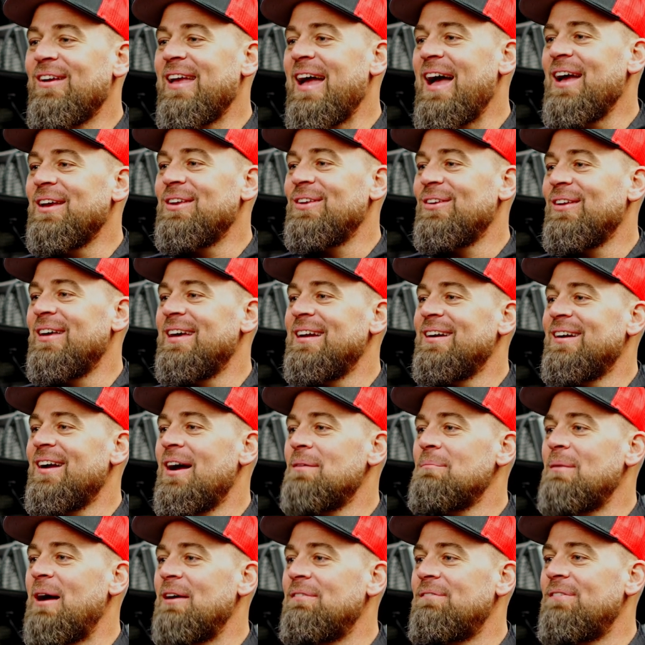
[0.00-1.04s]
calculator
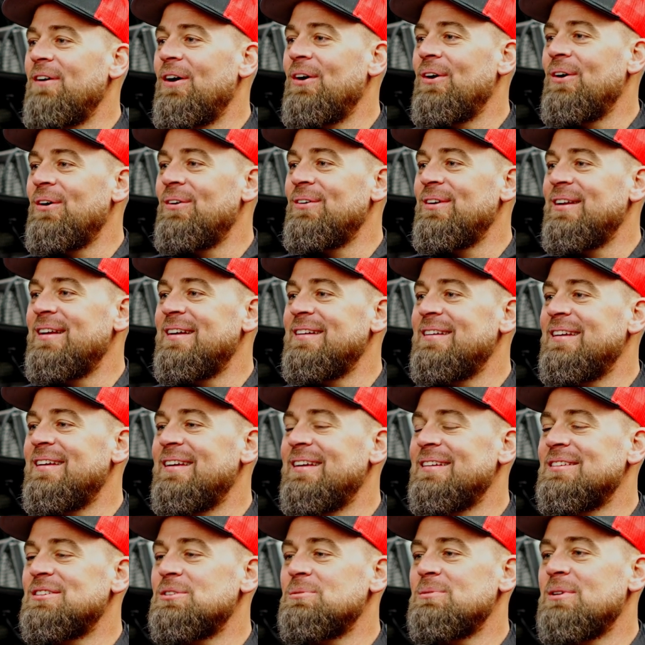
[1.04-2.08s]
on my phone
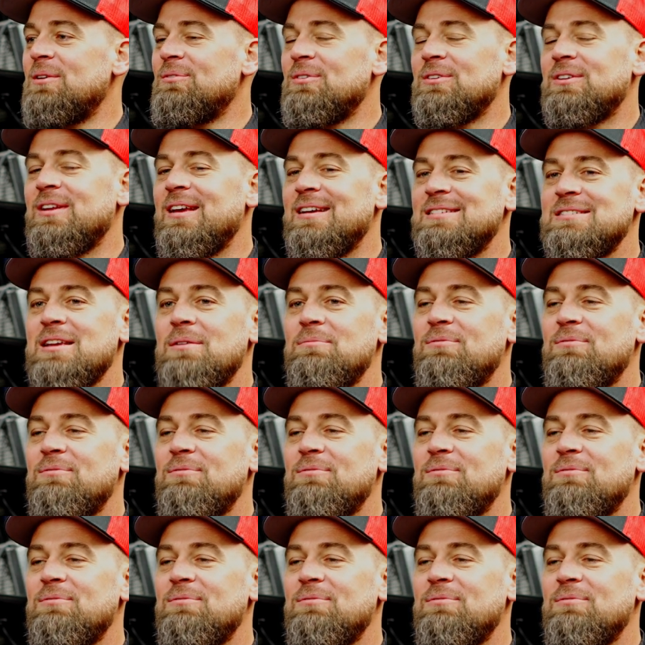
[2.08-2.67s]
and some different things.